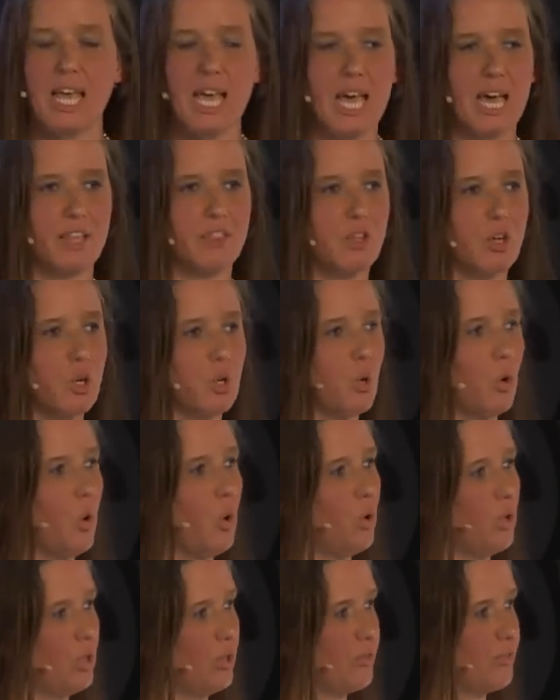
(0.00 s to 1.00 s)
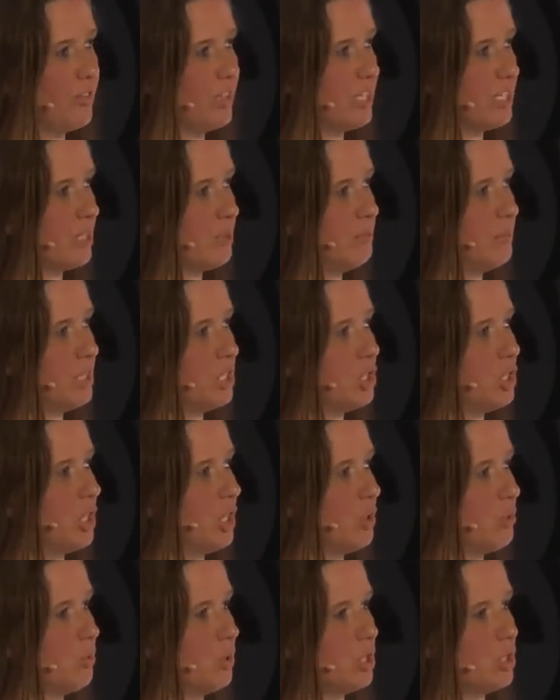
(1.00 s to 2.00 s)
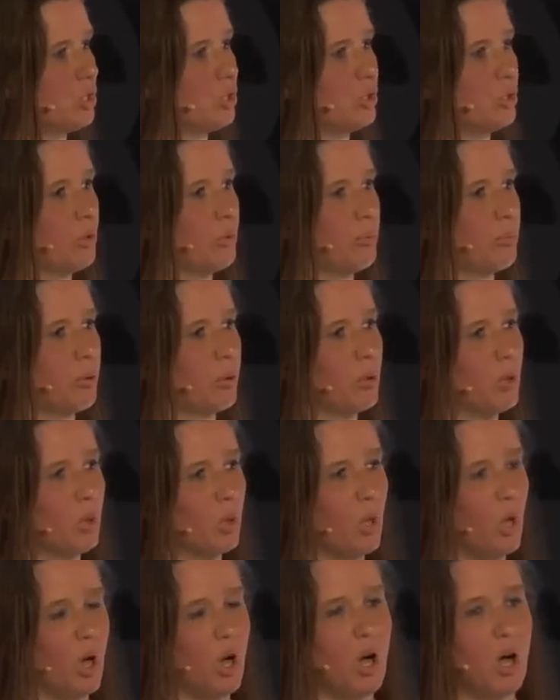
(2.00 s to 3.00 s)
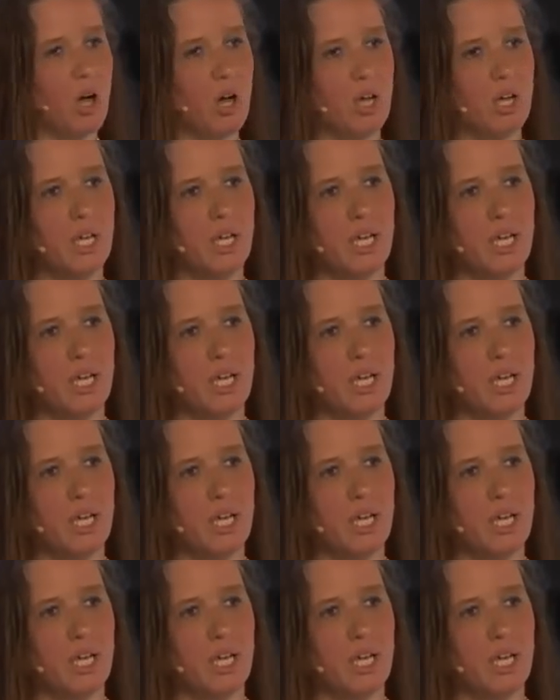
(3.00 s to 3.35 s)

And the goal of this mission was to prolong